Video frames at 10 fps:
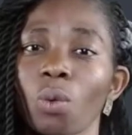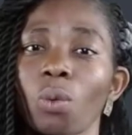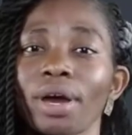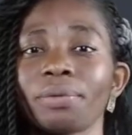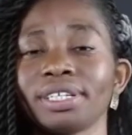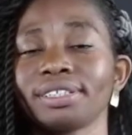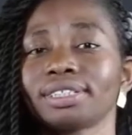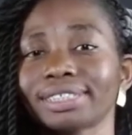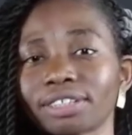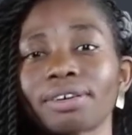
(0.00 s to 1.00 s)
where we
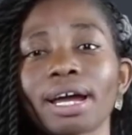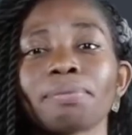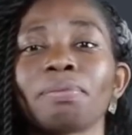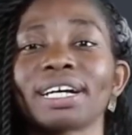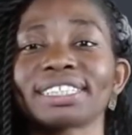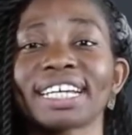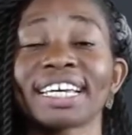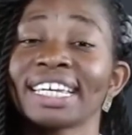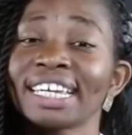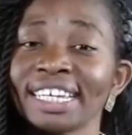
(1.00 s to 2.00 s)
described
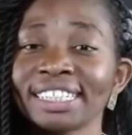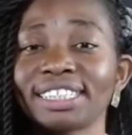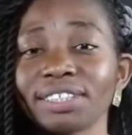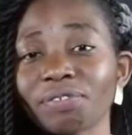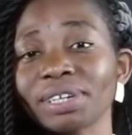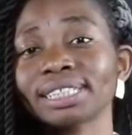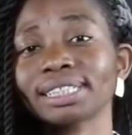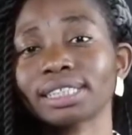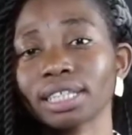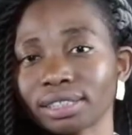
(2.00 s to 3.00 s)
matter in different
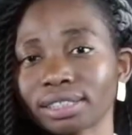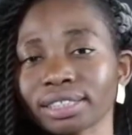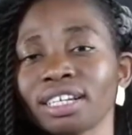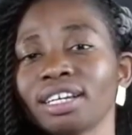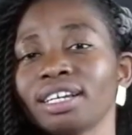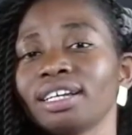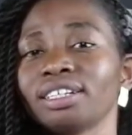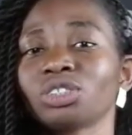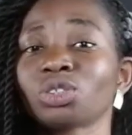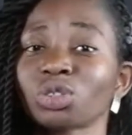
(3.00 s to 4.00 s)
states,
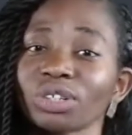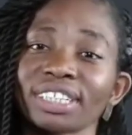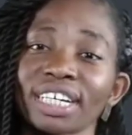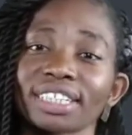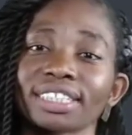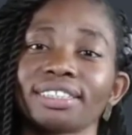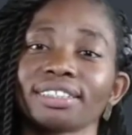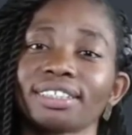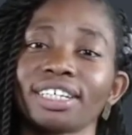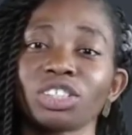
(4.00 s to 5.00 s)
such as
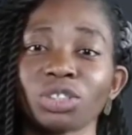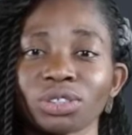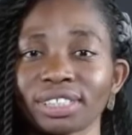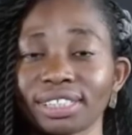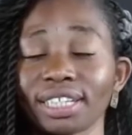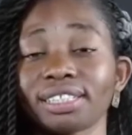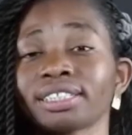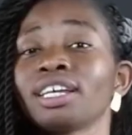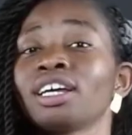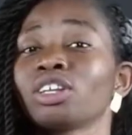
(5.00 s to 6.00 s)
the gaseous state,
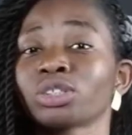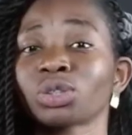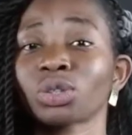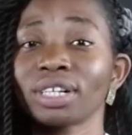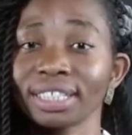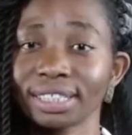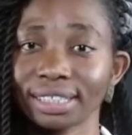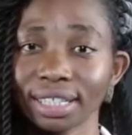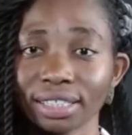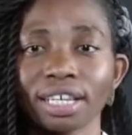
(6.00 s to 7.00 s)
the solid
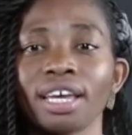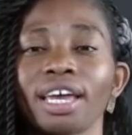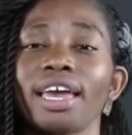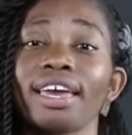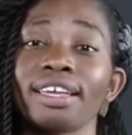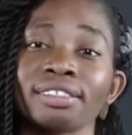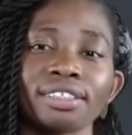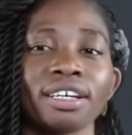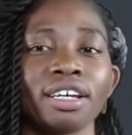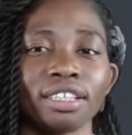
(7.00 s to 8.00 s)
state, and
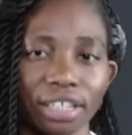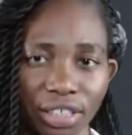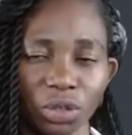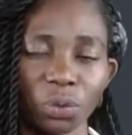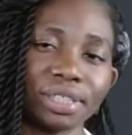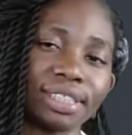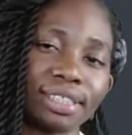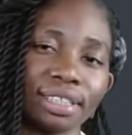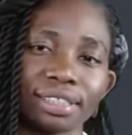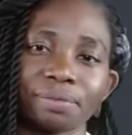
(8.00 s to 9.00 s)
the liquid
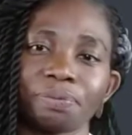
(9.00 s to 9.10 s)
state.